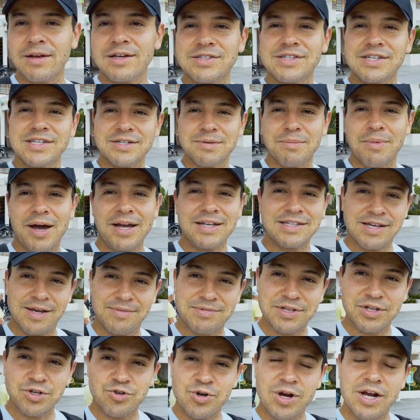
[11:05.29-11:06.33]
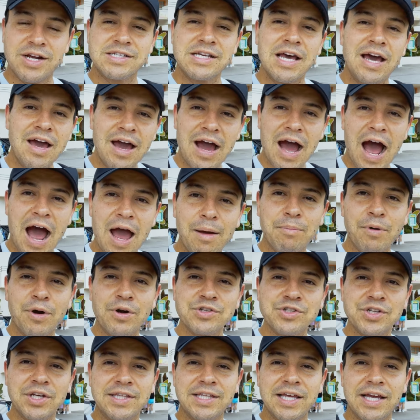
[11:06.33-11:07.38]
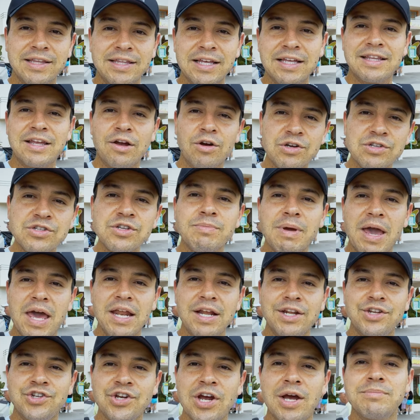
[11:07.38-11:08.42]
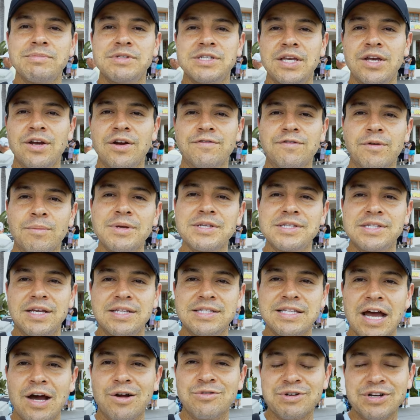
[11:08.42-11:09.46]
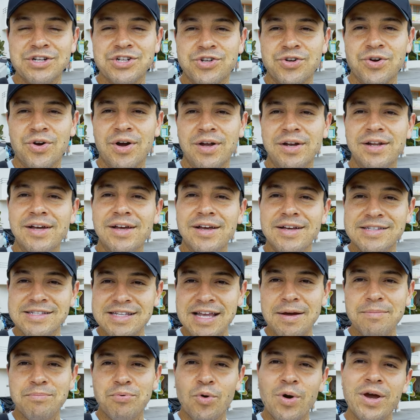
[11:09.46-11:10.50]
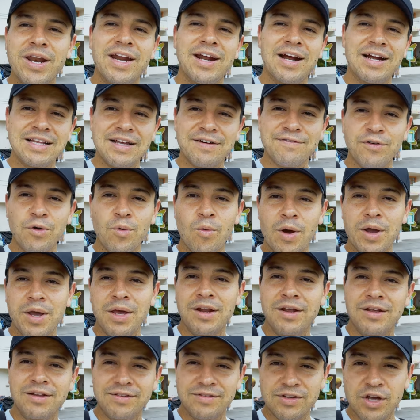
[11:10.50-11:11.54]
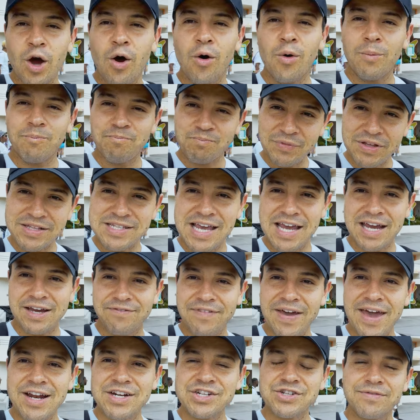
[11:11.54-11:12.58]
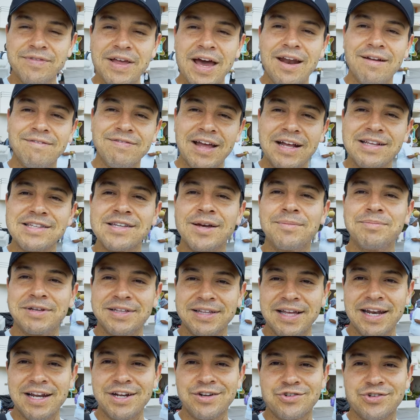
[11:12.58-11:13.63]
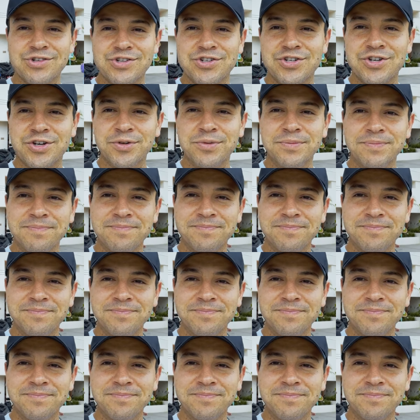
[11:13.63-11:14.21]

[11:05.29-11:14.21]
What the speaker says: because these are my tips and tricks, I personally think that there are some hidden gems here from a sit-down restaurant standpoint, and I definitely want you to go and take advantage of that if that's something that interests you.